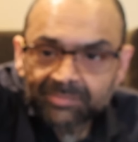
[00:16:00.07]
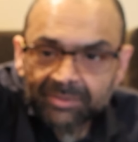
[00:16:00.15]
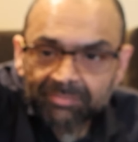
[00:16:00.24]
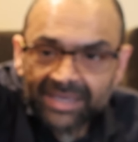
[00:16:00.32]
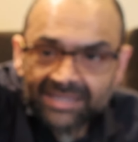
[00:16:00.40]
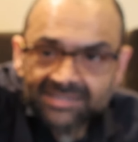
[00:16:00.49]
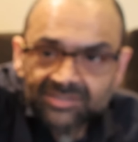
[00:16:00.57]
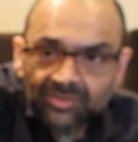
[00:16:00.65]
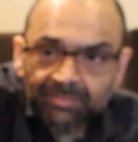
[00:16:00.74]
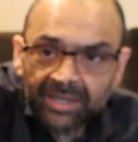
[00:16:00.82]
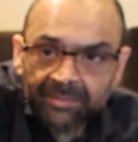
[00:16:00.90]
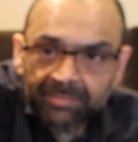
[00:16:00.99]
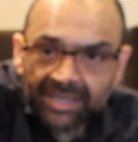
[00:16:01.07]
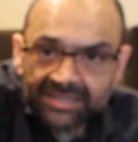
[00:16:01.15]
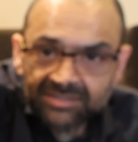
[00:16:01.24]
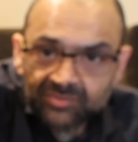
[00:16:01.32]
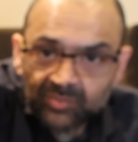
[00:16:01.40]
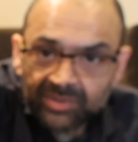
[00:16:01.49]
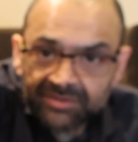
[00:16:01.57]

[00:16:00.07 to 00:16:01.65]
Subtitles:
pipettes or pipettes,